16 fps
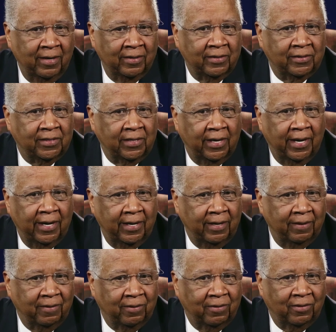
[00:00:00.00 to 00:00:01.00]

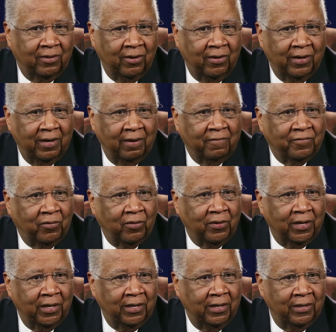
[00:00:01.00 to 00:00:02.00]
say 30 or
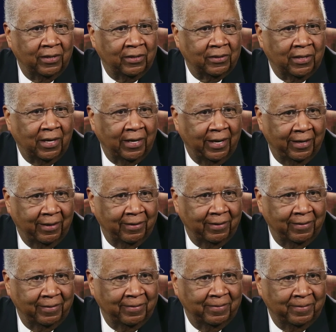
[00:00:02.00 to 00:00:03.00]
40 years
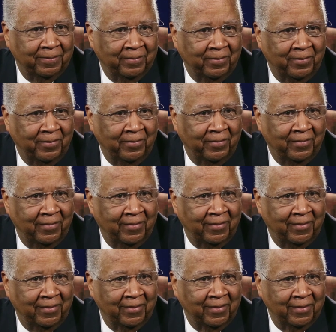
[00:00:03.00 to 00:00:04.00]
later,
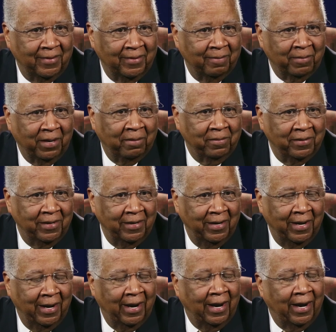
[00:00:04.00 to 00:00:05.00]
maybe,
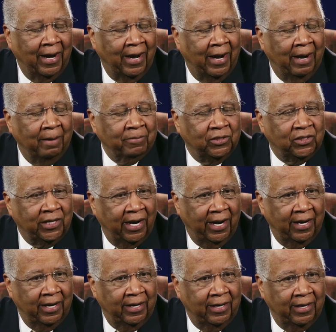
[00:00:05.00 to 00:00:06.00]
I'm
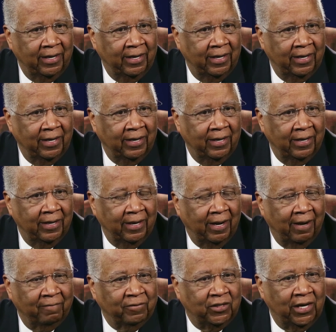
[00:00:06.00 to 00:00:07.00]
standing,
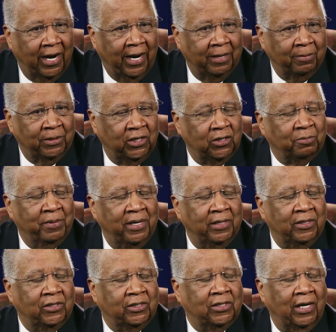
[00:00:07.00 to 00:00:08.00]
I had just
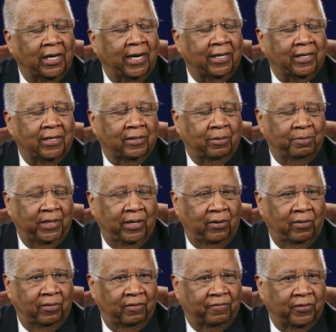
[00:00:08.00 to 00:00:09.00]
been selected to be
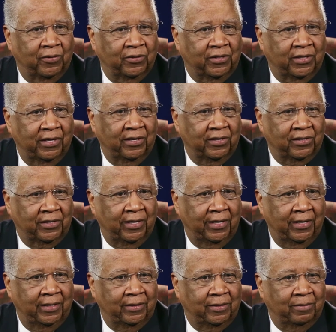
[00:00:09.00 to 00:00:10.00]
on the First
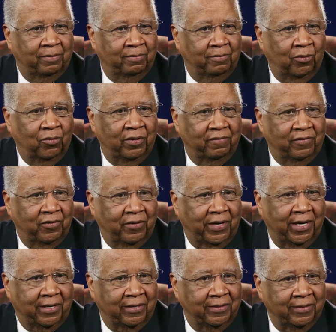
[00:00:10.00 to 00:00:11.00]
Interstate Board of
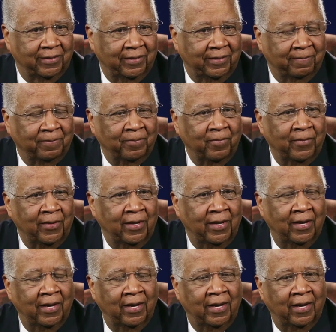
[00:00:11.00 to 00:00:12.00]
Directors,
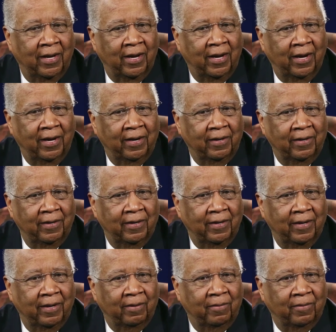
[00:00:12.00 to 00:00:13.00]
and
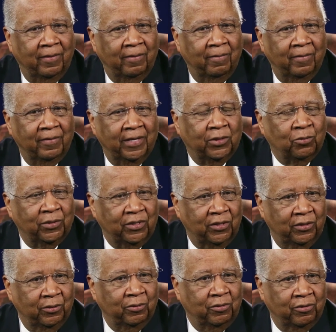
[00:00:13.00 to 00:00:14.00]
this was
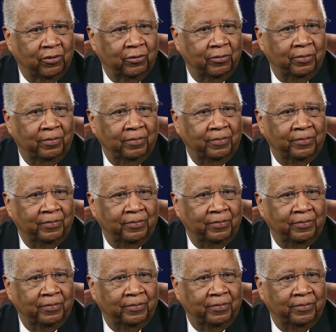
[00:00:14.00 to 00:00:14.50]
a new group.